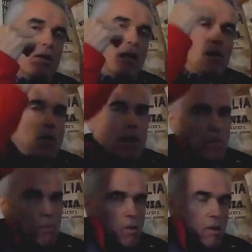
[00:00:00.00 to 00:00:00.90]
I, I
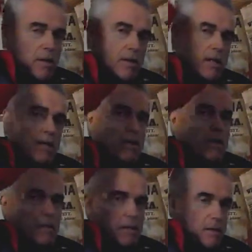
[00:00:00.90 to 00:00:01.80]
would wear a,
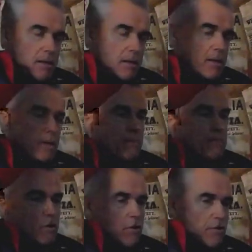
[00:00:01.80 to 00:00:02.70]
a, a
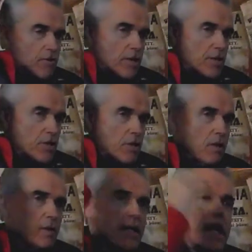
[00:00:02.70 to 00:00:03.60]
polar fleece
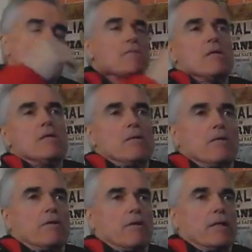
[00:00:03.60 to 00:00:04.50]
skull cap
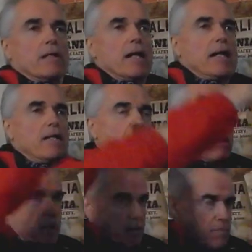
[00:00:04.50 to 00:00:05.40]
during the night,
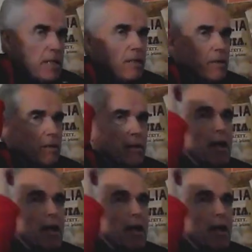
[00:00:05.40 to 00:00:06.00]
and I'd be, un,